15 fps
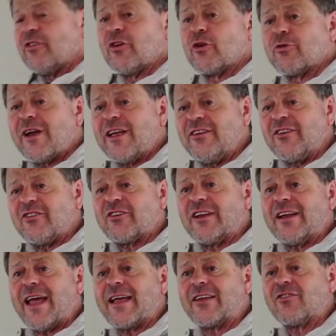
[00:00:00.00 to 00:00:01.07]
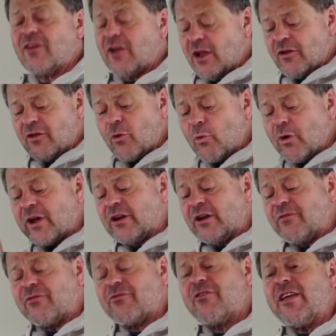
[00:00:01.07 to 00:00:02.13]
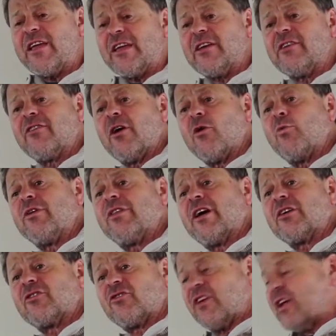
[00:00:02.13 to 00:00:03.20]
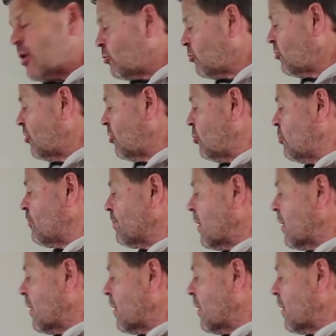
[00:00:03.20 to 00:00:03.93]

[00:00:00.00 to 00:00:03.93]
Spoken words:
the grey disconnect that we're going to feed with our CO2.